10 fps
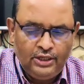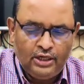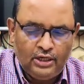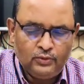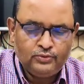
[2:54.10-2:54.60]
A
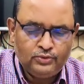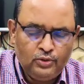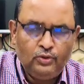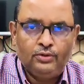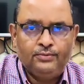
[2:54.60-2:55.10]
house
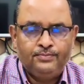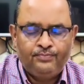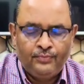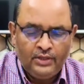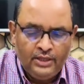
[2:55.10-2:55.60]
loan.
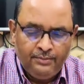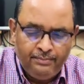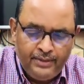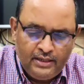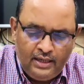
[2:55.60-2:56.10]

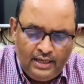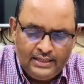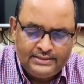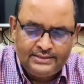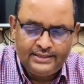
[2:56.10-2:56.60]
Megha
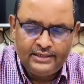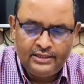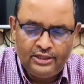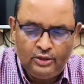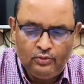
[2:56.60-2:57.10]
has
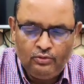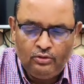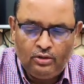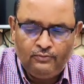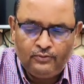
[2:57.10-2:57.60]
taken a
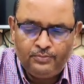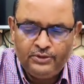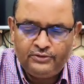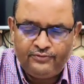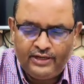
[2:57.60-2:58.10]
loan of
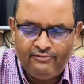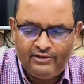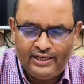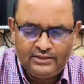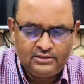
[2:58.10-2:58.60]
rupees 5
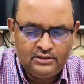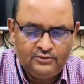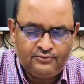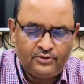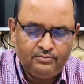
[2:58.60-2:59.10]
lakhs
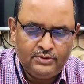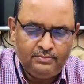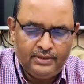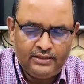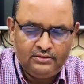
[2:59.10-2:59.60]
from the
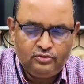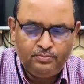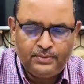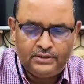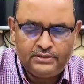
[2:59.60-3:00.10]
bank to
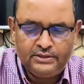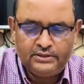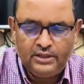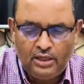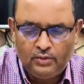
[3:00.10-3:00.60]

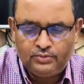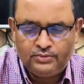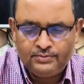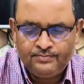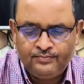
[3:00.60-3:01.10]
purchase a house.